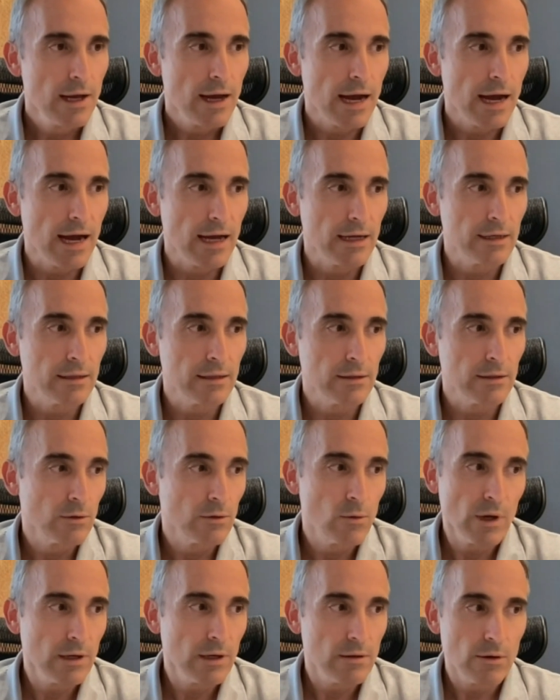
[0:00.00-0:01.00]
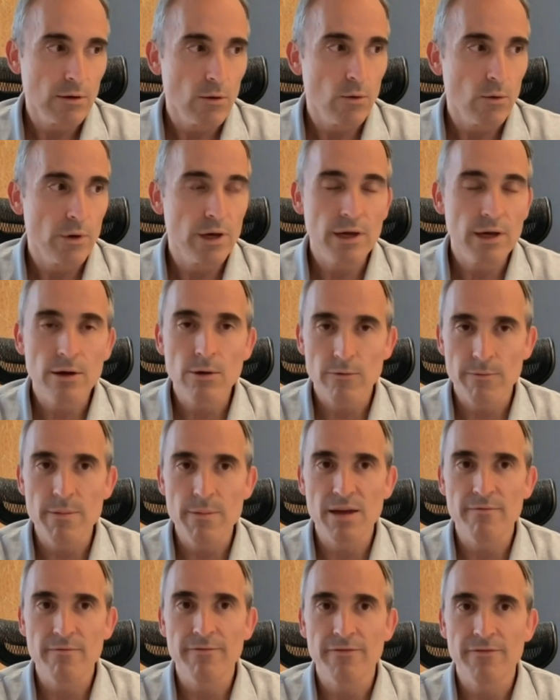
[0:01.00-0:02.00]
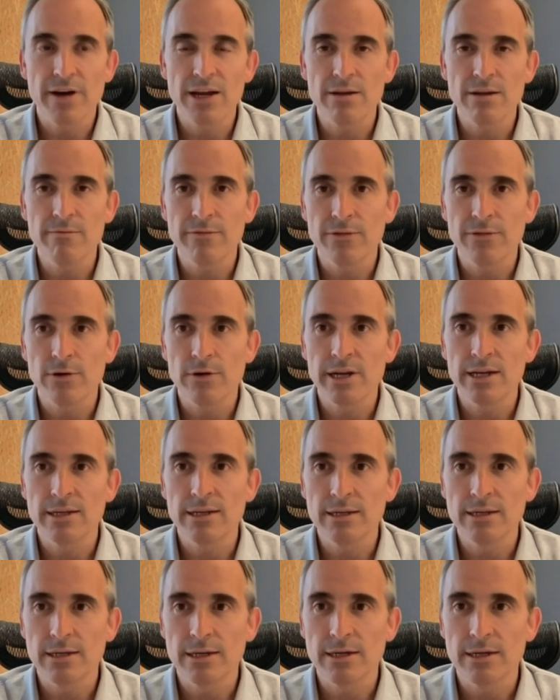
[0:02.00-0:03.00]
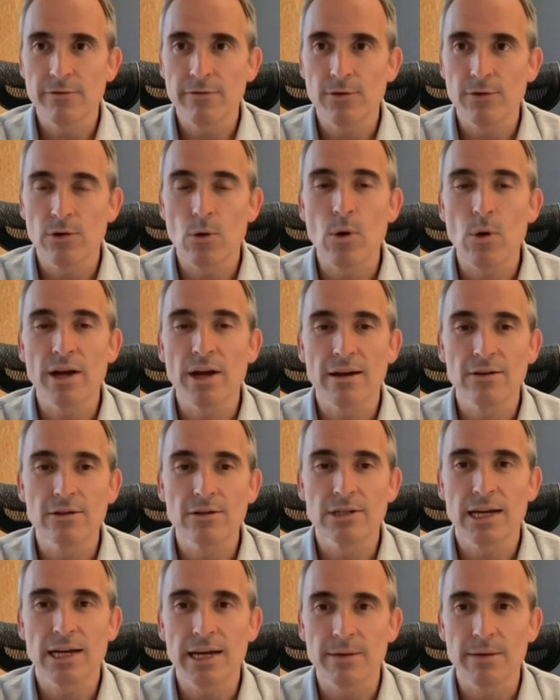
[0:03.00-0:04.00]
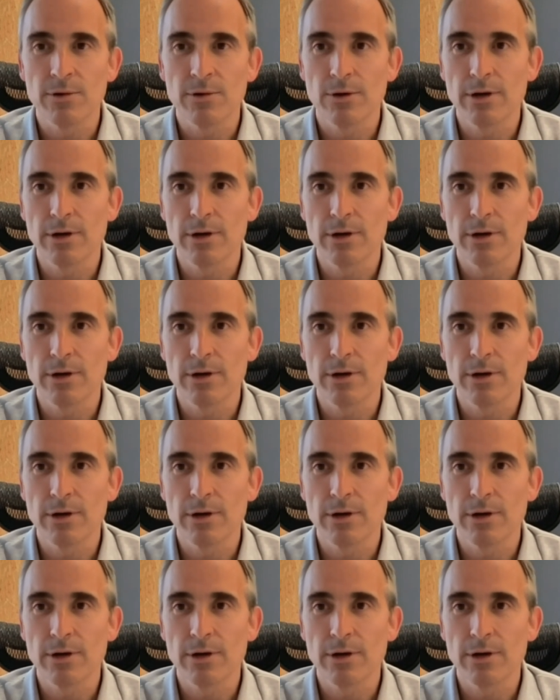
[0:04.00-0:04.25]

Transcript: And well, we've been fighting for it uh, for quite a long time.